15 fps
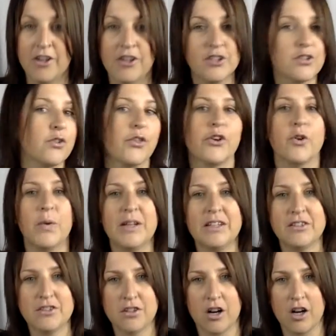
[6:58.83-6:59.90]
So they're going to
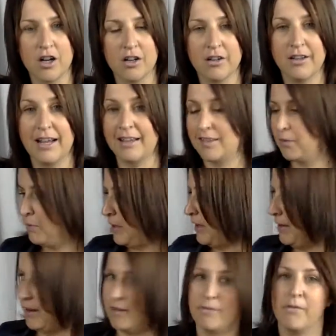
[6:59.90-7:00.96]
start at the
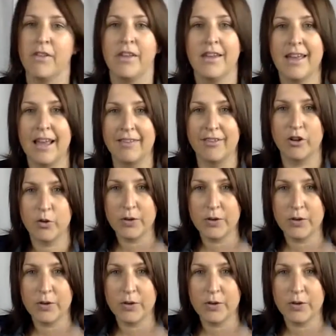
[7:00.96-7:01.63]
beginning, and they're